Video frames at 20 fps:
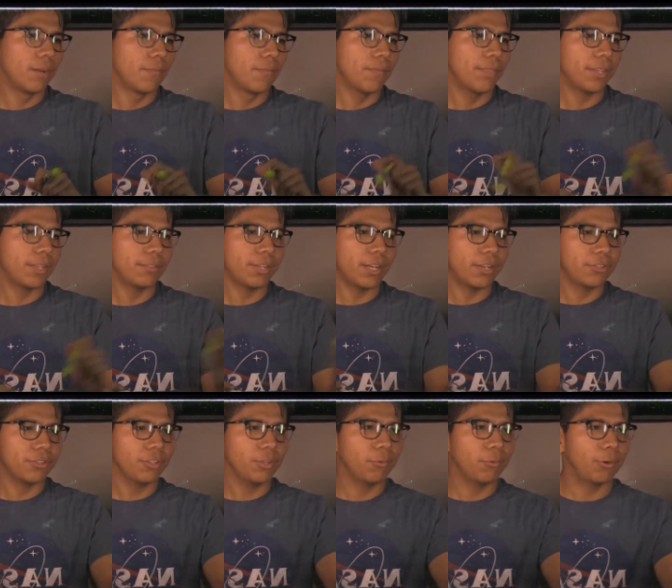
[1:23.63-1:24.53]
that's
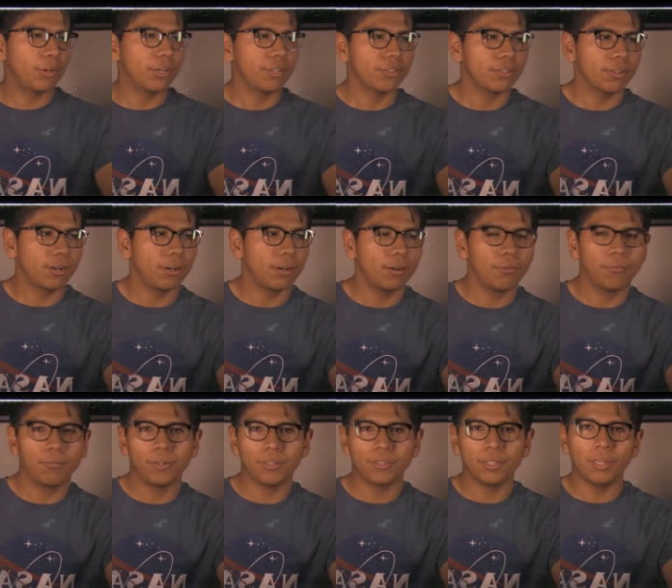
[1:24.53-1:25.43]
actually where we're going to start our
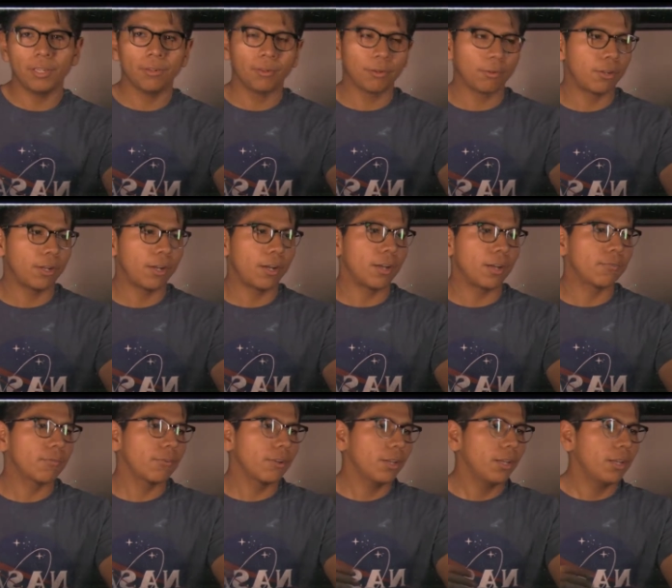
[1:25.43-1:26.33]
first integral
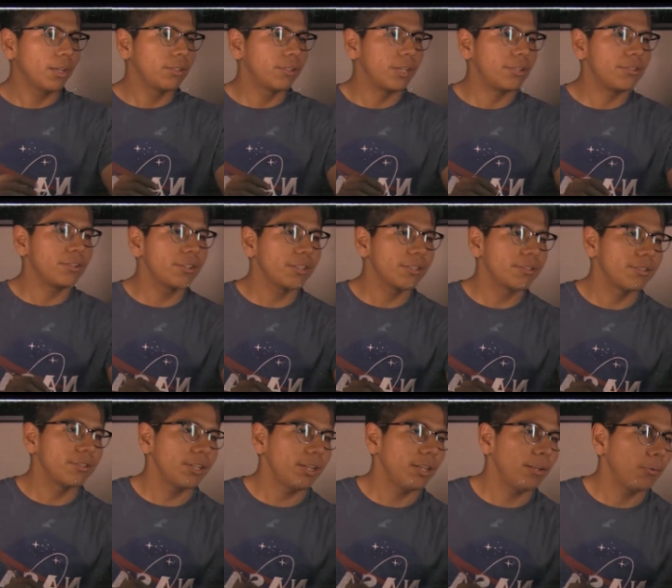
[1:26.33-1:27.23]
off. As you can
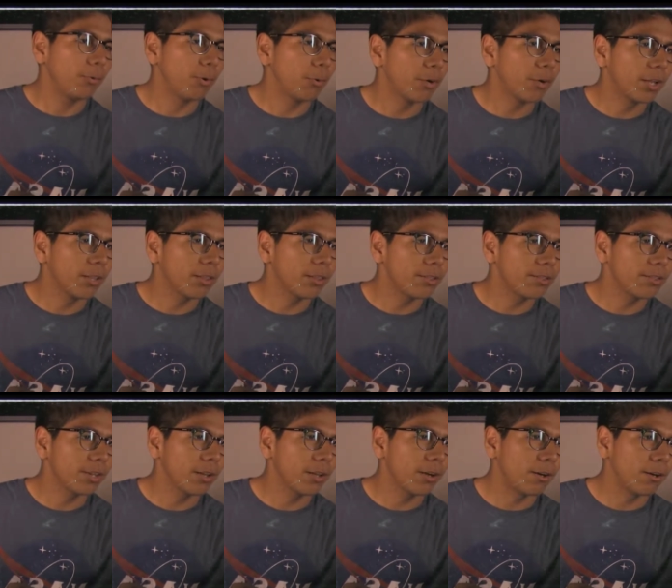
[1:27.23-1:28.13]
see, we want
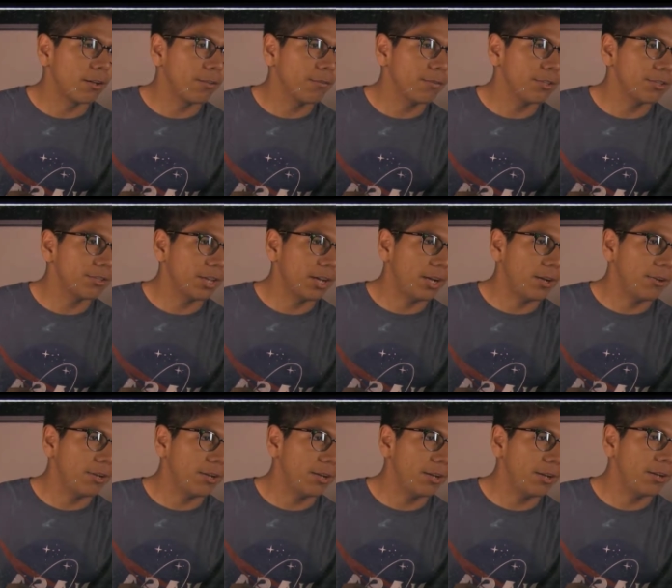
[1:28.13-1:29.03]
this, all of this
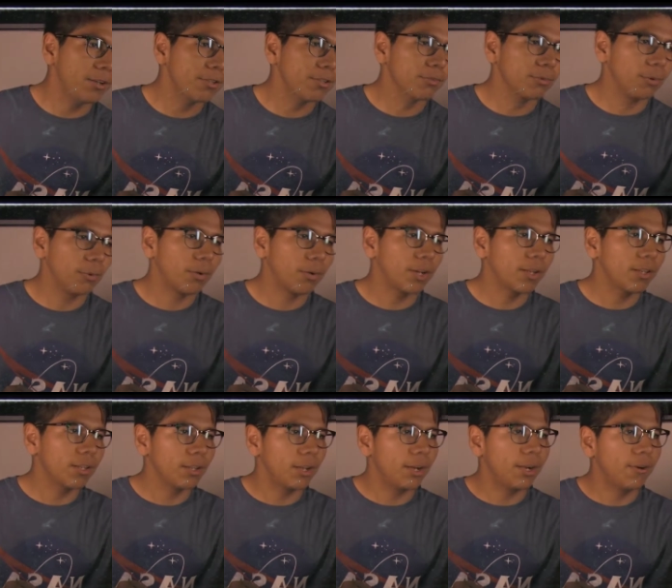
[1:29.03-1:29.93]
area here, since we
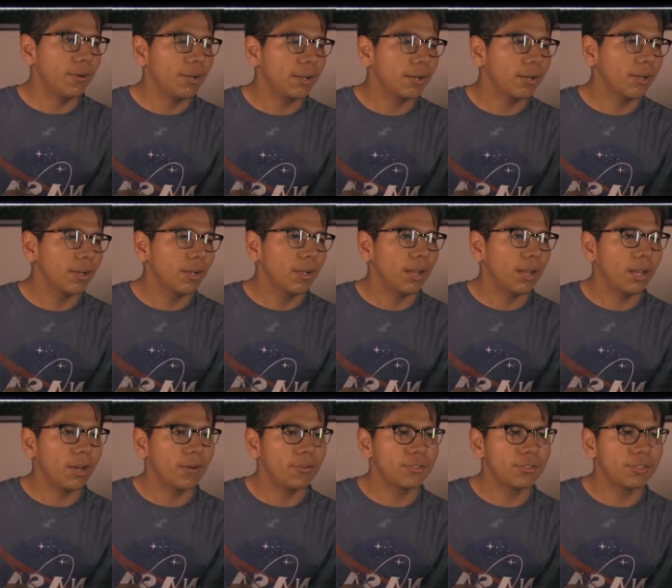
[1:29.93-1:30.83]
want the area
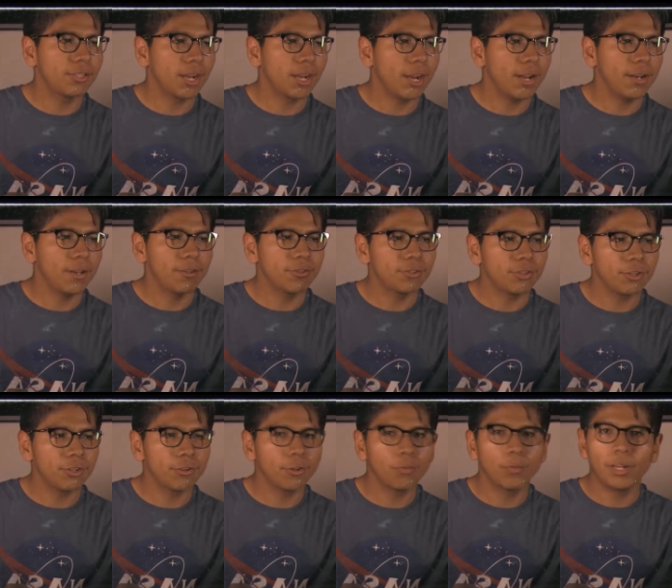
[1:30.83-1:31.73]
outside the
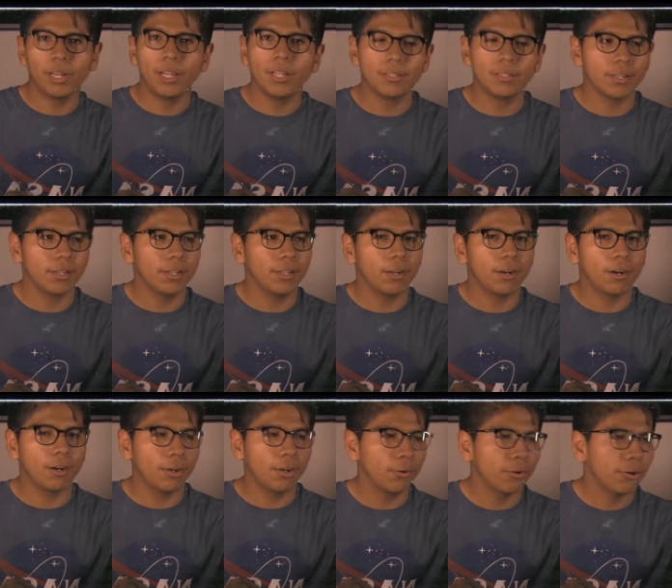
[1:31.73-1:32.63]
circle but inside the
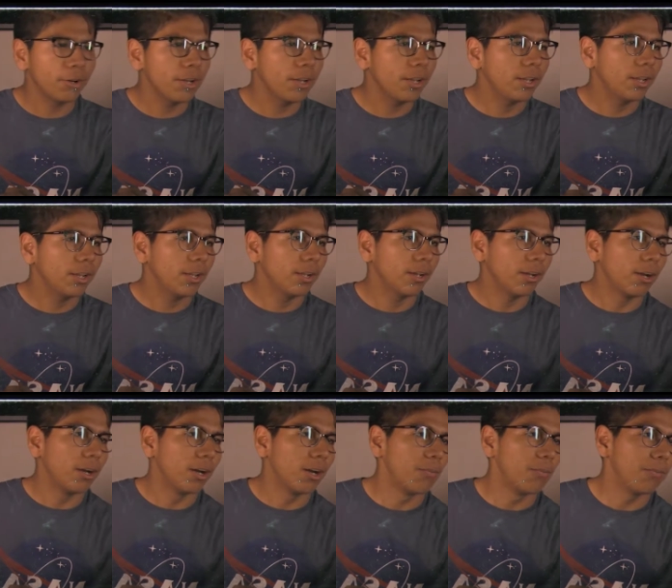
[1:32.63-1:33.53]
cardioid,
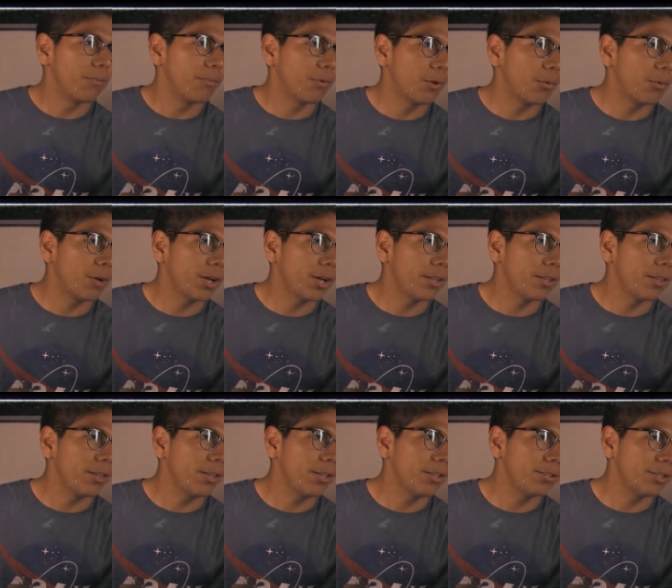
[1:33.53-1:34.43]
you
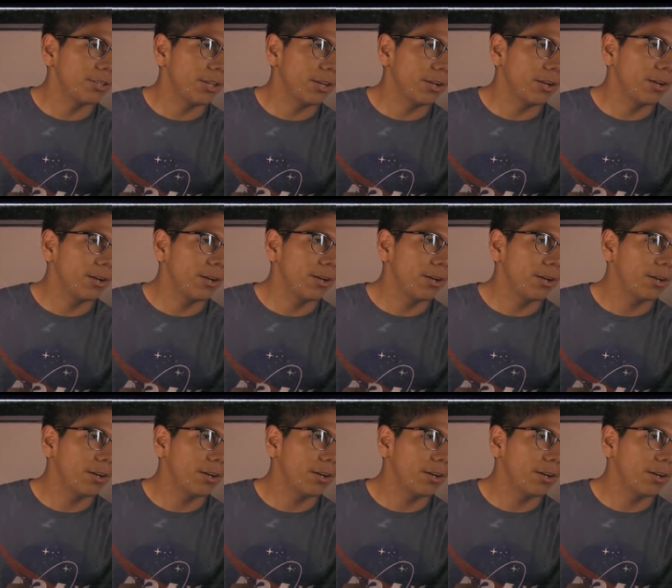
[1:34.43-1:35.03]
want this here.